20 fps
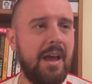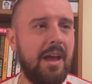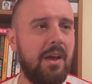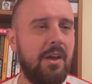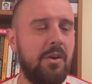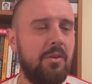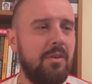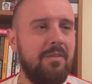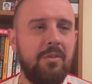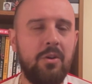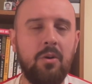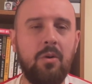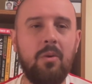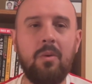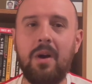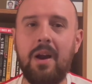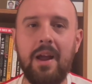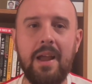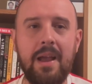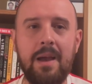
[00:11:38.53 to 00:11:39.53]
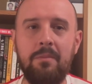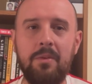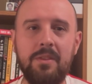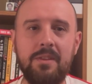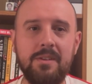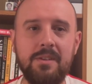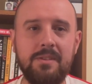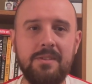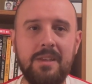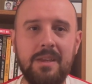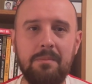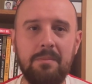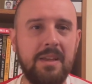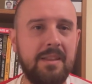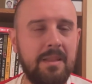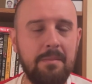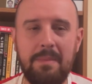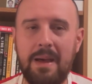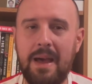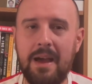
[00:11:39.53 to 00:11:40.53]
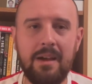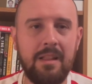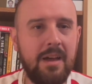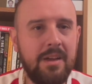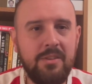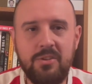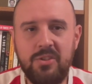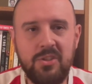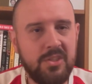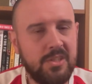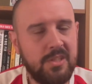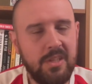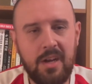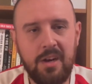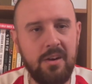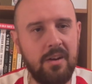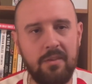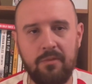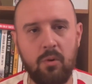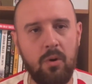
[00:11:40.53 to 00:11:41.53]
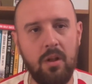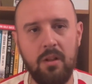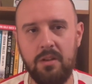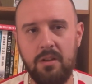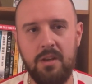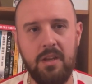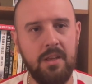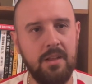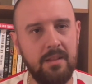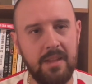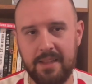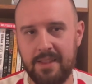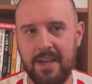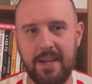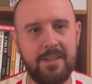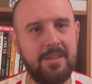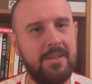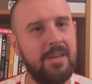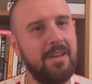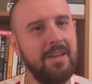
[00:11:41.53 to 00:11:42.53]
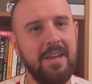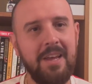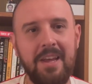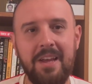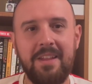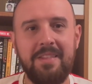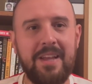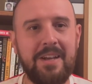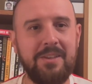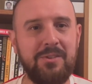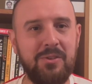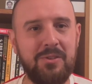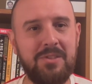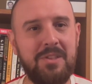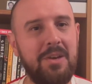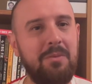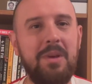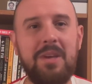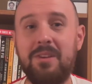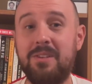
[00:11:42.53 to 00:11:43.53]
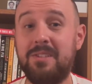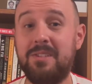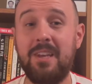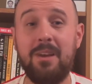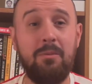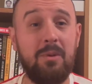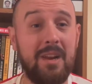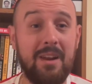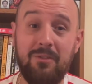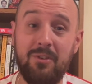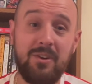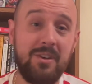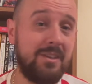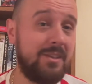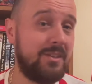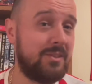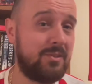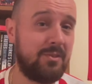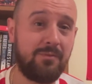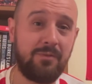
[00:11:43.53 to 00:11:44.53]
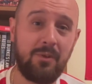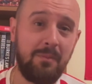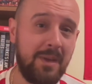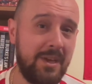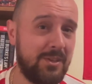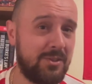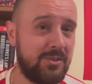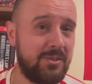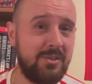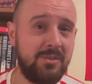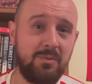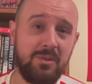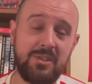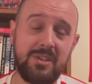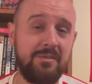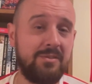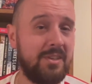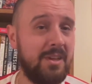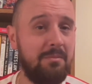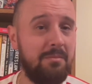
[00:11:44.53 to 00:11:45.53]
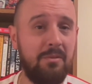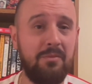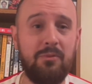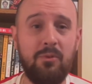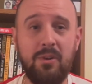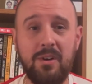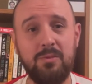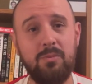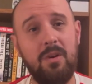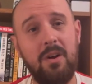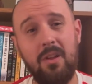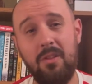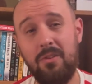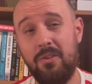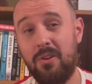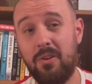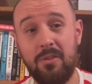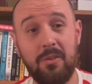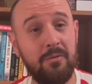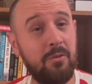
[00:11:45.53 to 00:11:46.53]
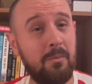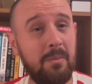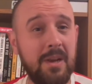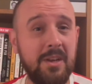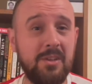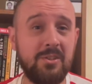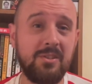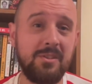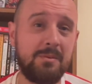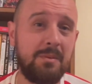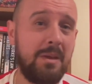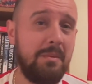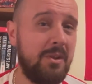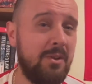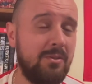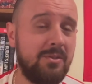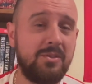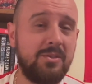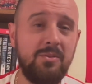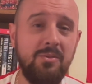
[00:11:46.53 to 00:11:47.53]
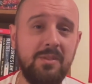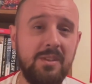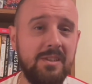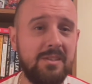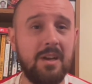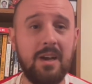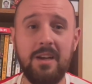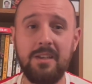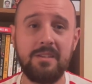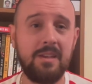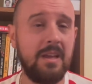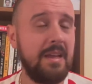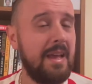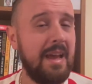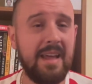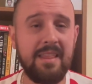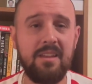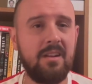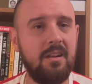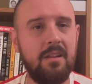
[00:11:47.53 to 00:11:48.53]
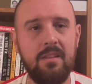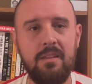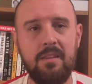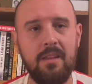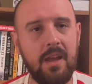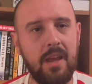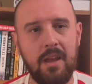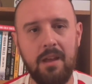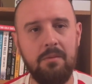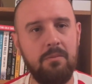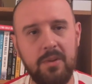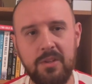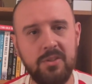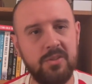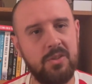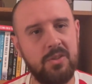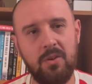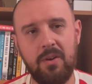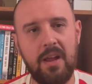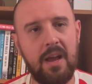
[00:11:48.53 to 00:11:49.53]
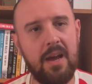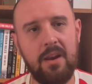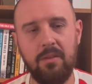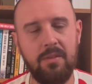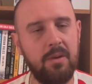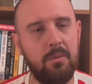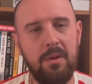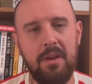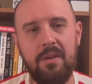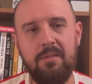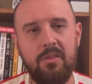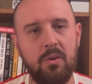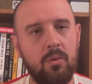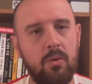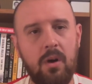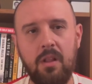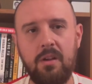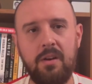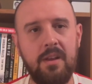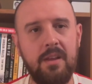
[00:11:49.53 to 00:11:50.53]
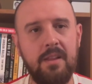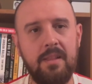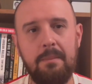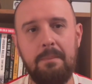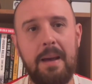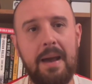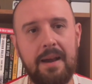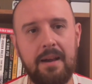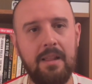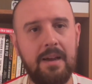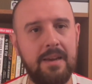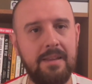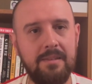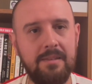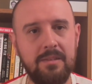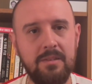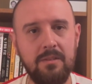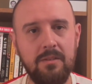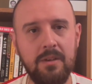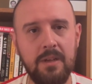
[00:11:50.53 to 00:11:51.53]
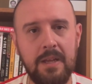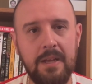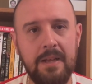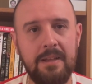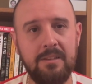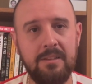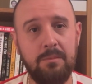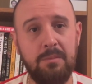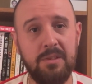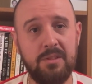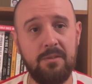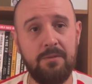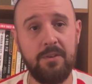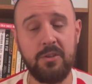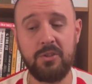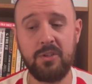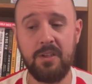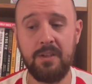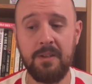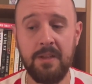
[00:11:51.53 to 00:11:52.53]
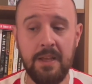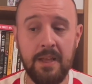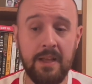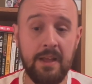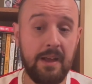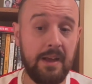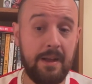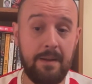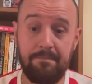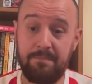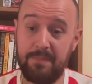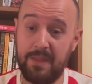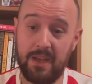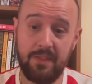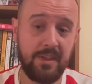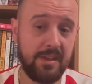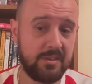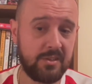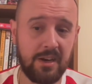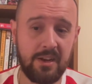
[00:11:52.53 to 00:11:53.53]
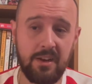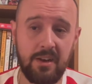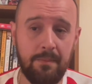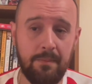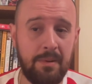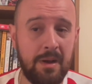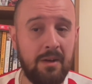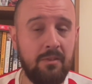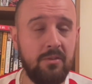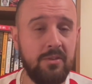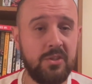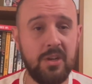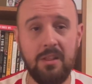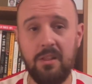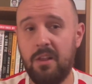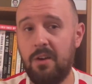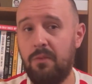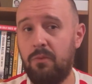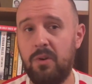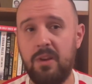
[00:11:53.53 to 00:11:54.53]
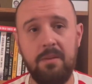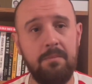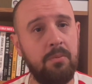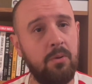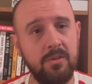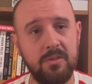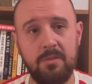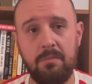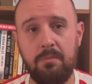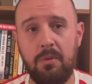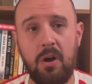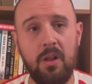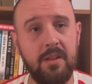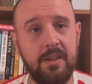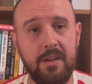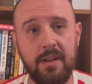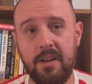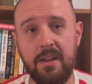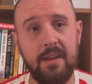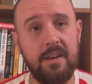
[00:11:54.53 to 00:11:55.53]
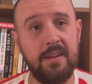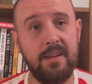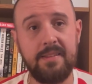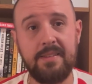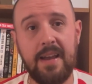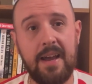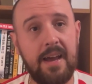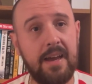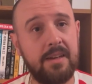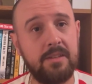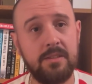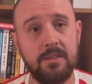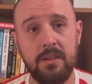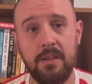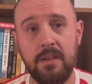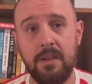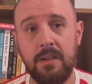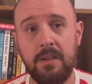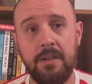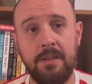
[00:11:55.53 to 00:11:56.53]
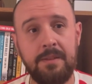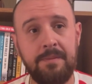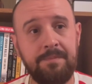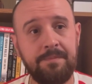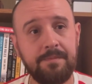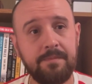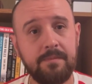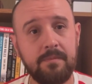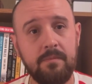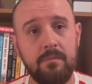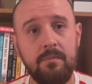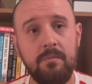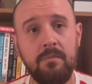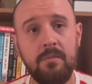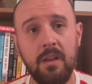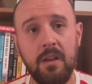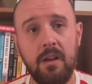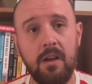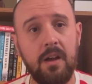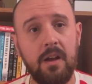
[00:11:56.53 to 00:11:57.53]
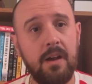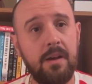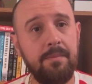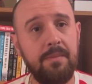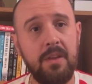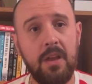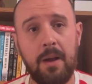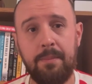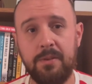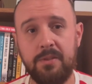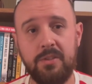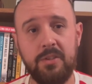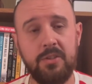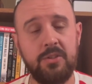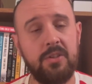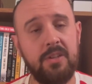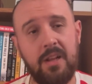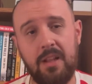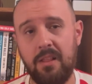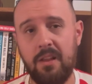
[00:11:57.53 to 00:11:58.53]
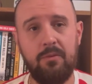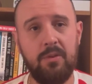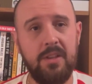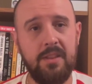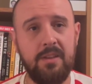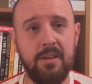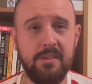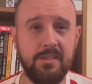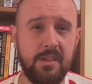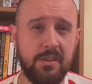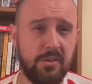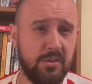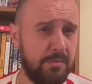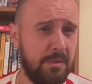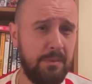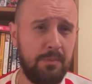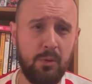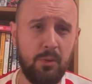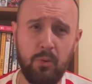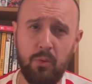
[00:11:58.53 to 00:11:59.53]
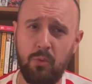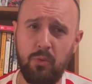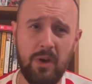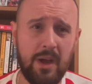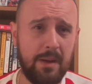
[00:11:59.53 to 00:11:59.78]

don't even know where I am with this team. Like the back line, there's just not enough quality. Like that's just it. We could say whatever it is, the formations, which I've said before as well. The formations maybe don't suit these guys. At the end of the day, we just don't. I don't think we have the quality in the back line to be sufficient. I think Srđan Pavlović, I love when he pulls the ball in and attacks the opposition. I love when he does that. There's people who